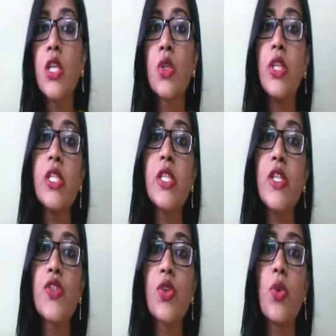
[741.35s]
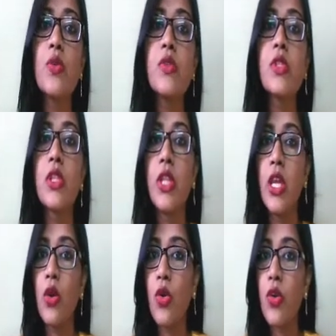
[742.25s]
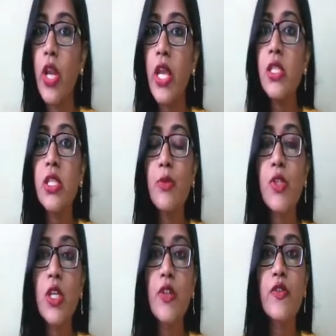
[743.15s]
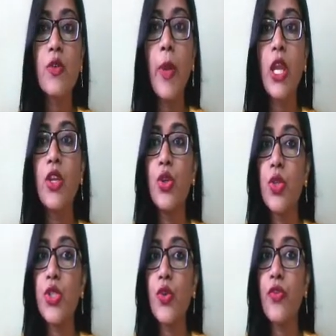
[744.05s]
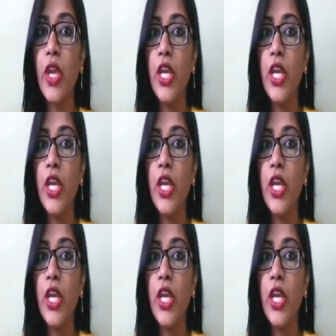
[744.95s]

So these histones, they organize themselves to make a unit of